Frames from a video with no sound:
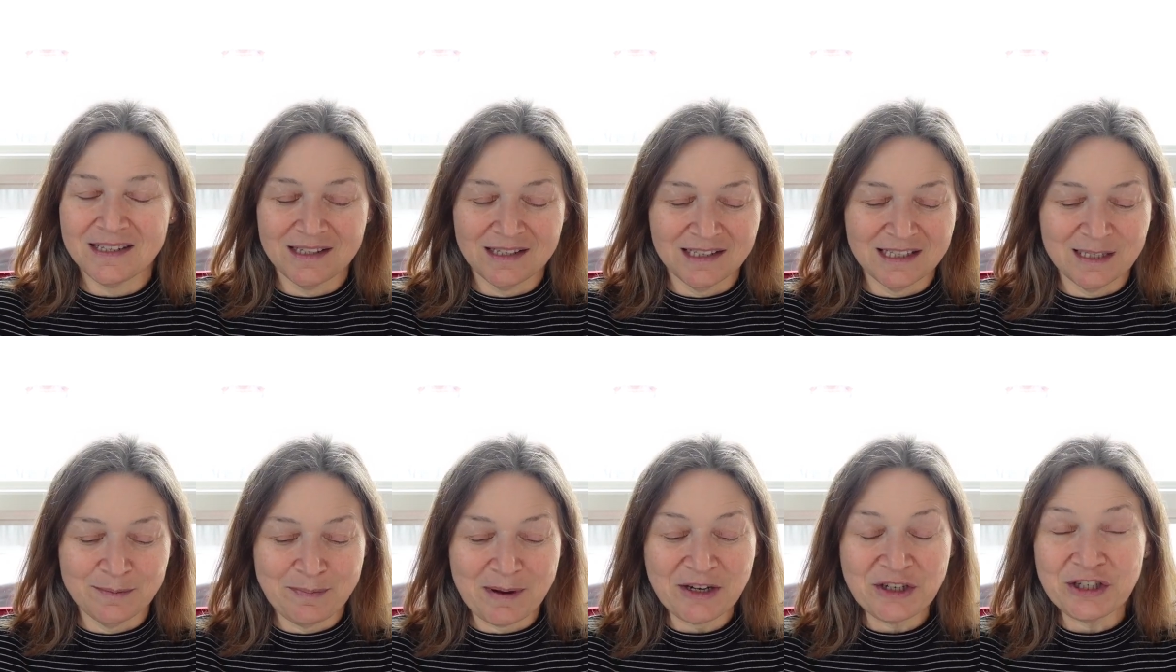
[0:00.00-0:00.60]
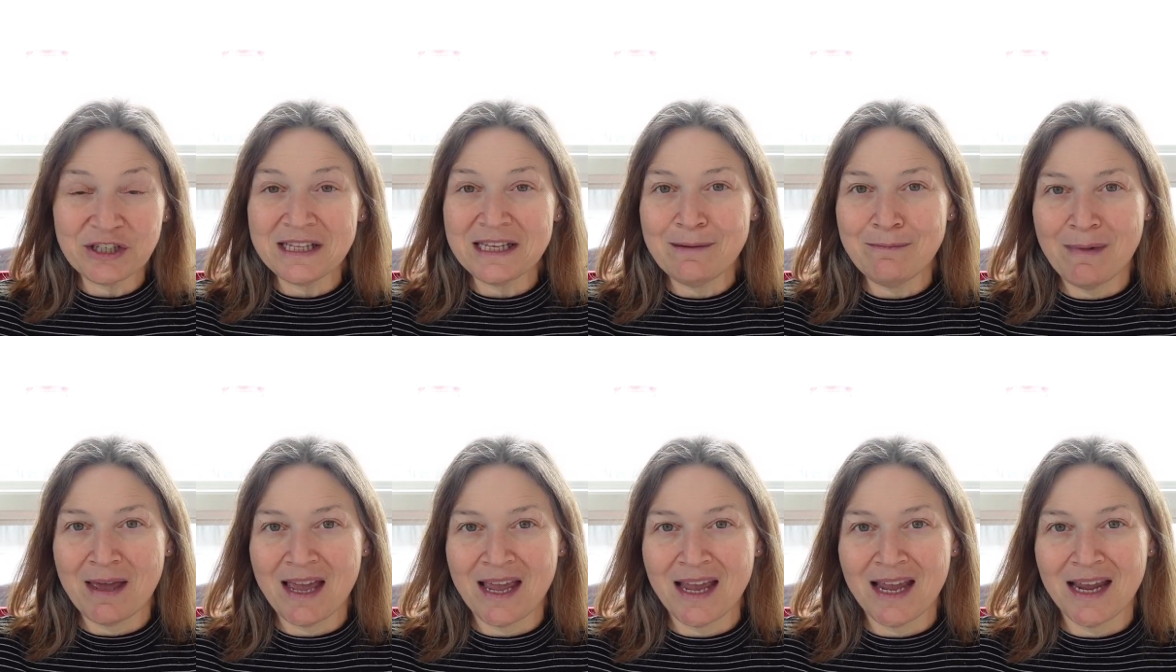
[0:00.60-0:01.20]
specially
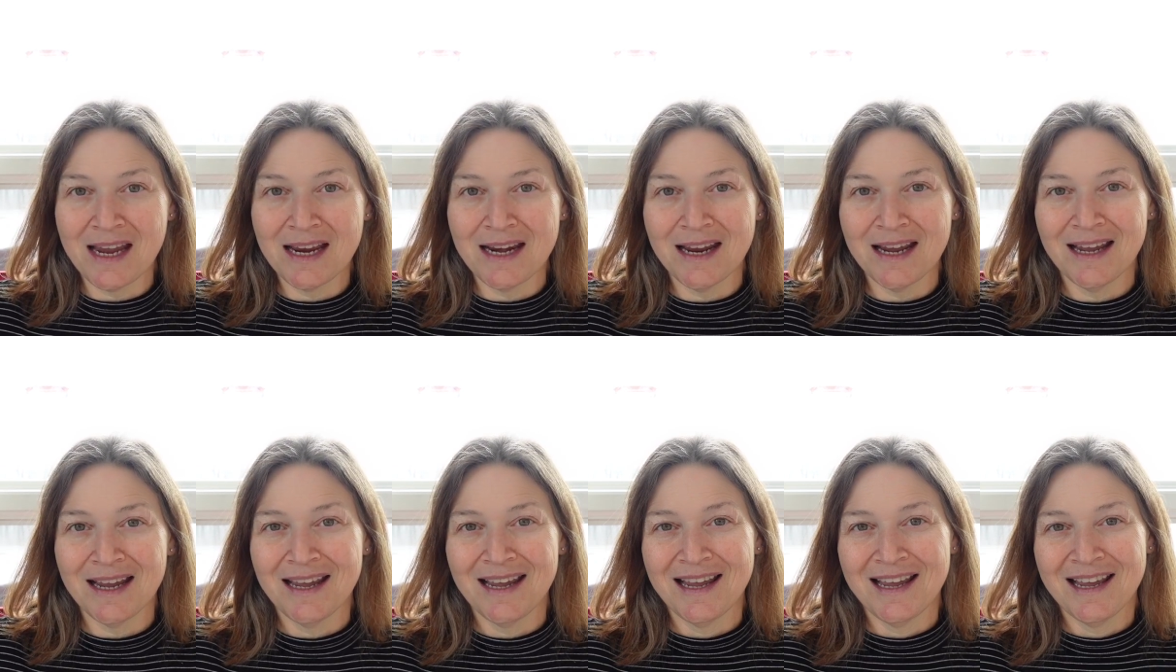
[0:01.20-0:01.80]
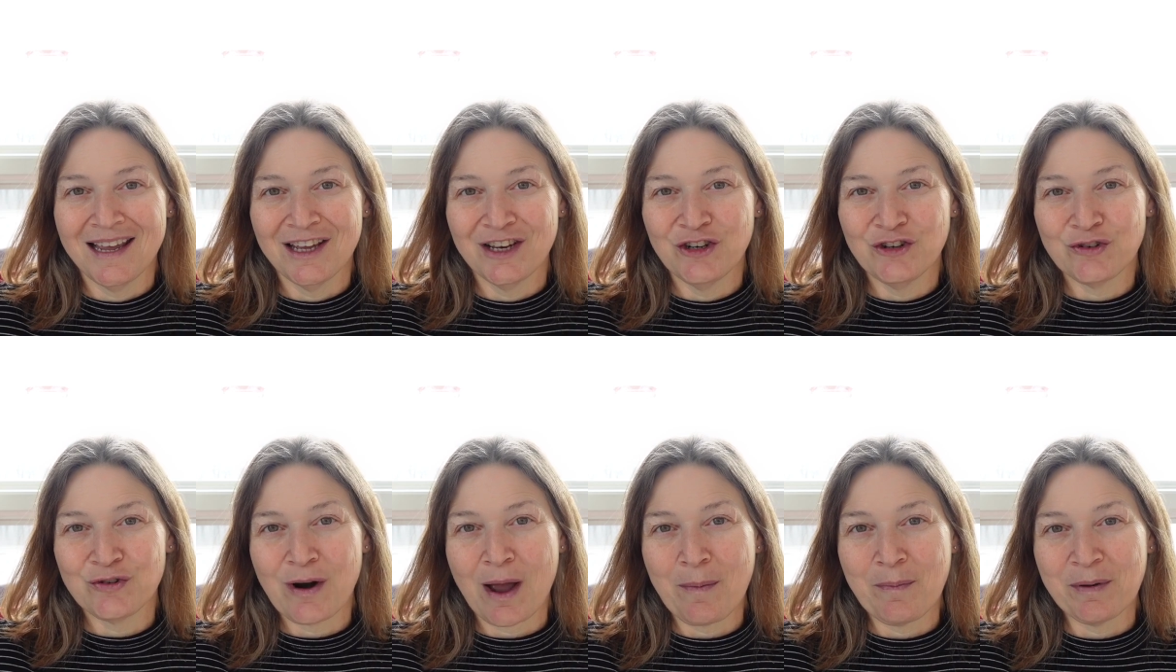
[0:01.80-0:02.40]
made
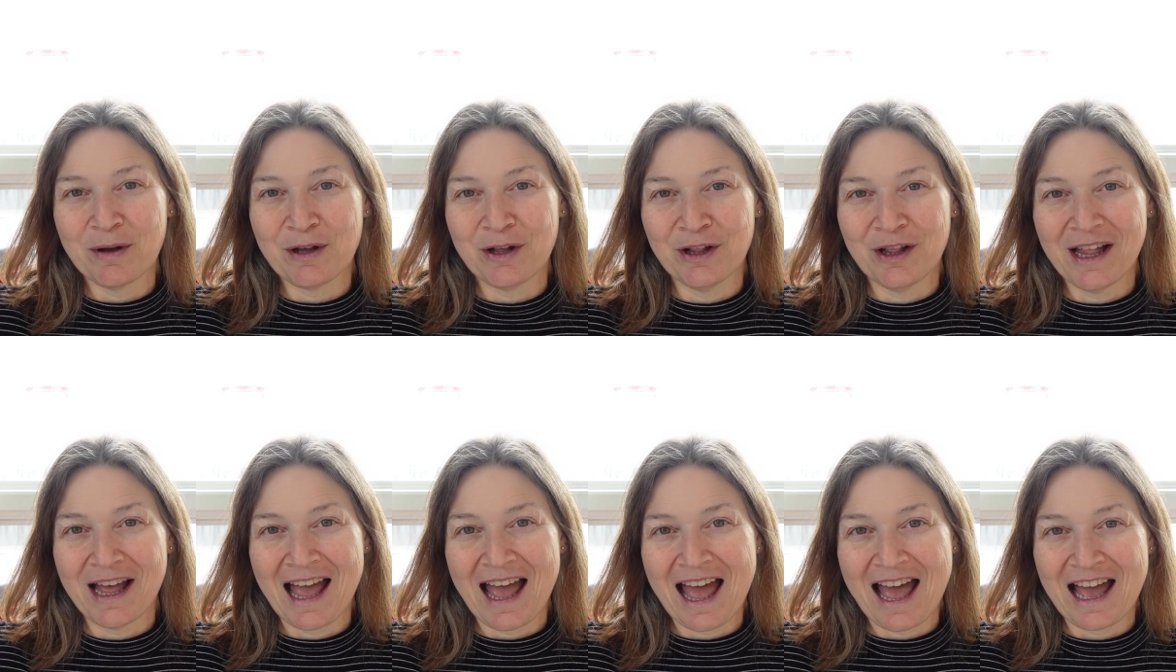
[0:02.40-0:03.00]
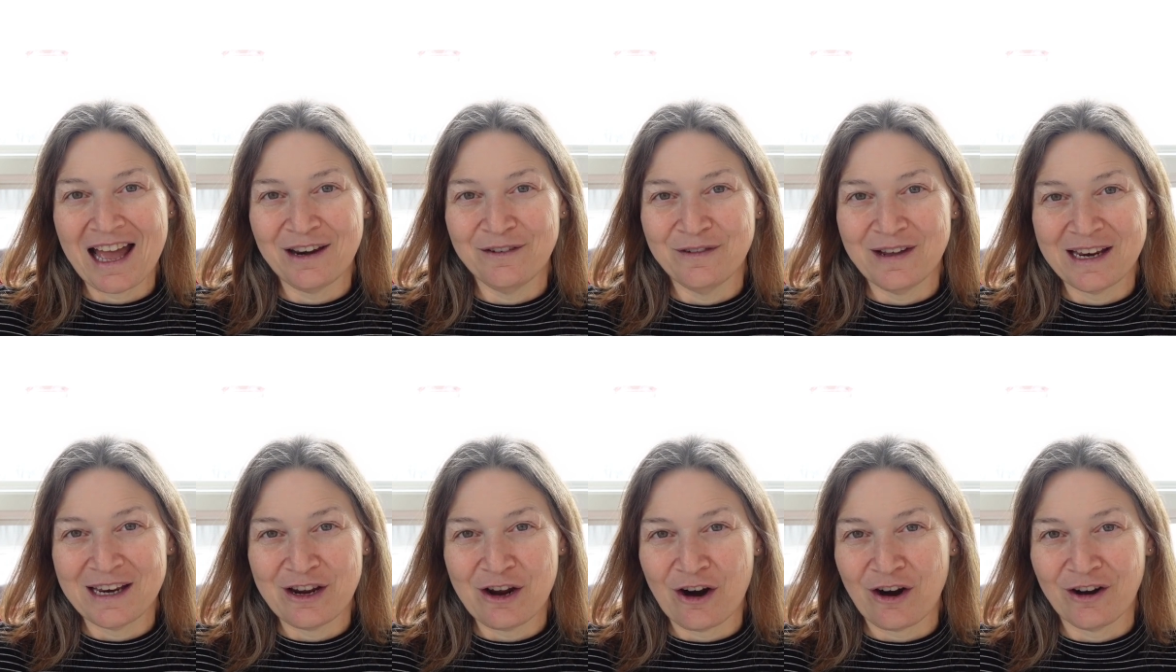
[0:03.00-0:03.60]
tropical
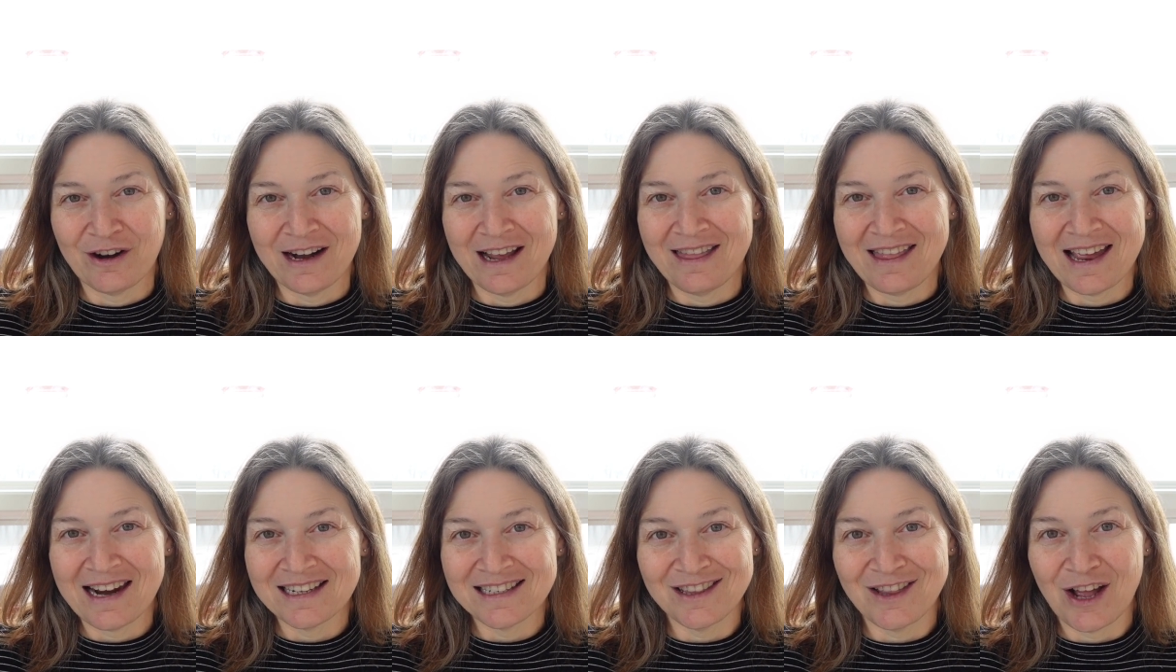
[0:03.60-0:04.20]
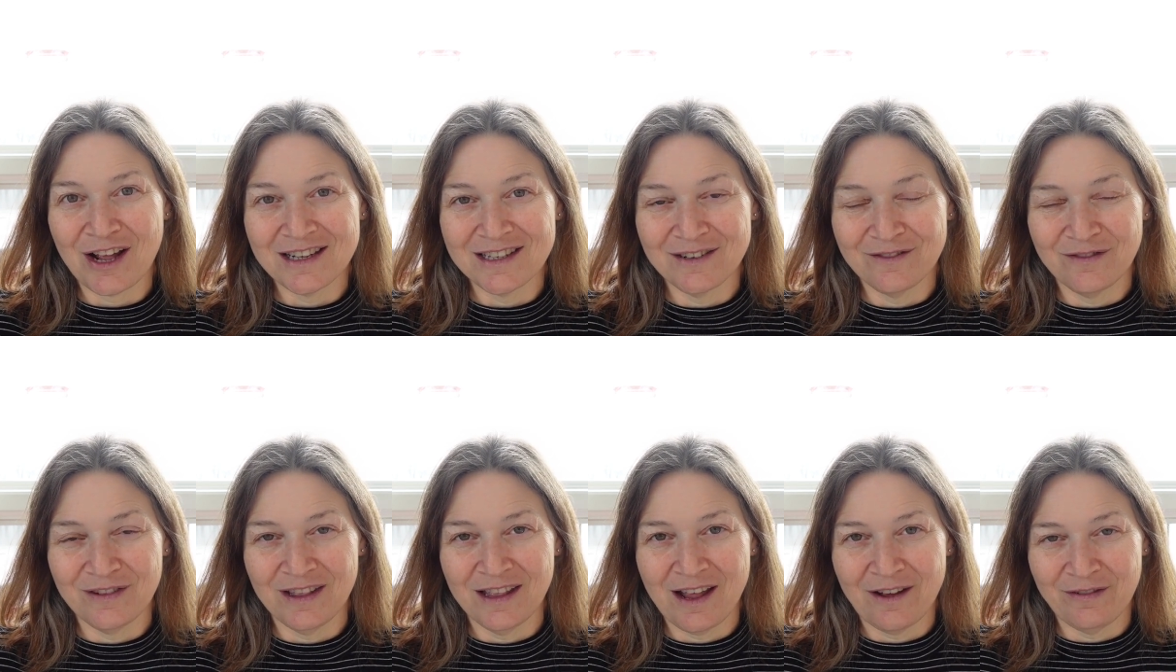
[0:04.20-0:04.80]
Advent yarn, and that is lots
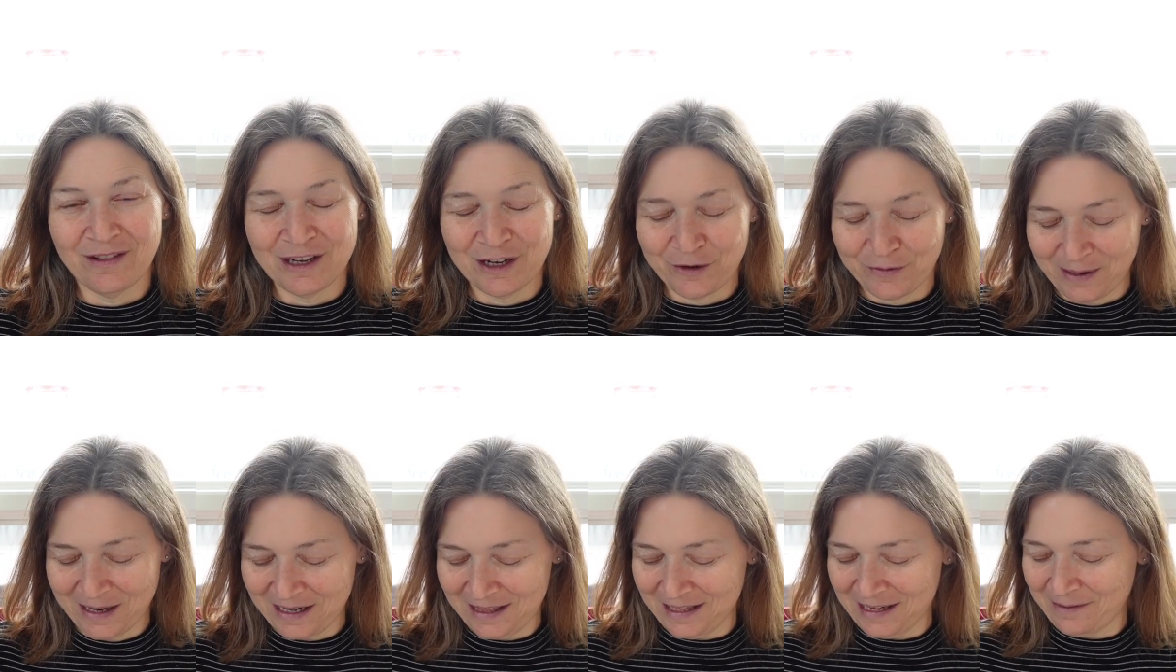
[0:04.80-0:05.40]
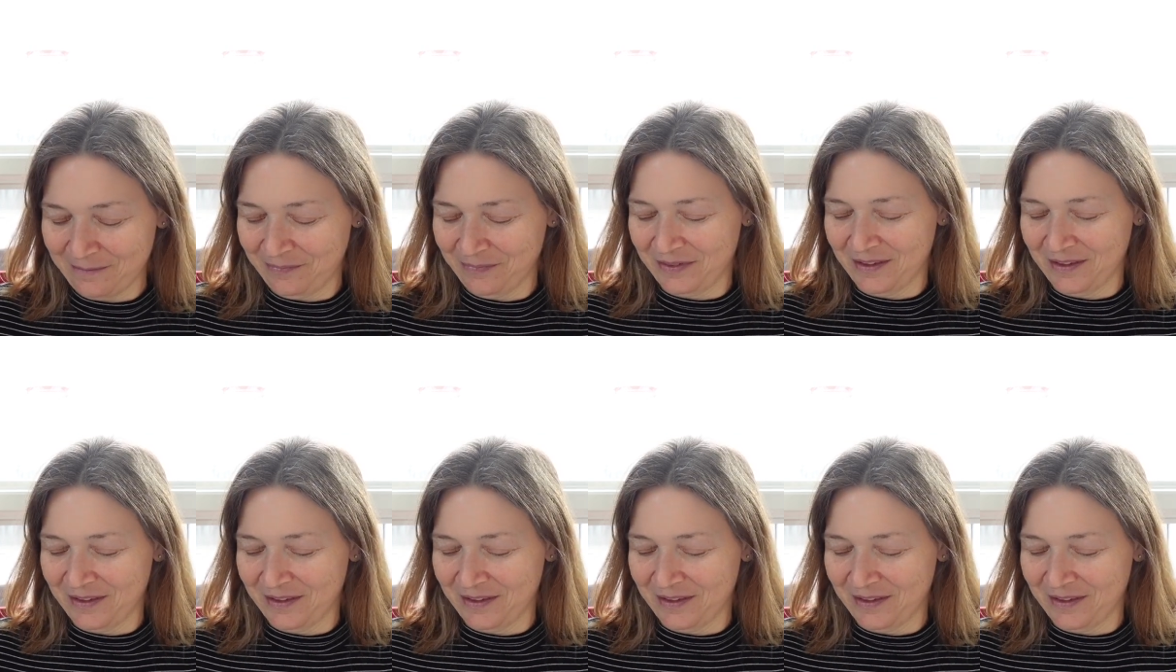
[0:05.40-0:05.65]
of lovely crinkling.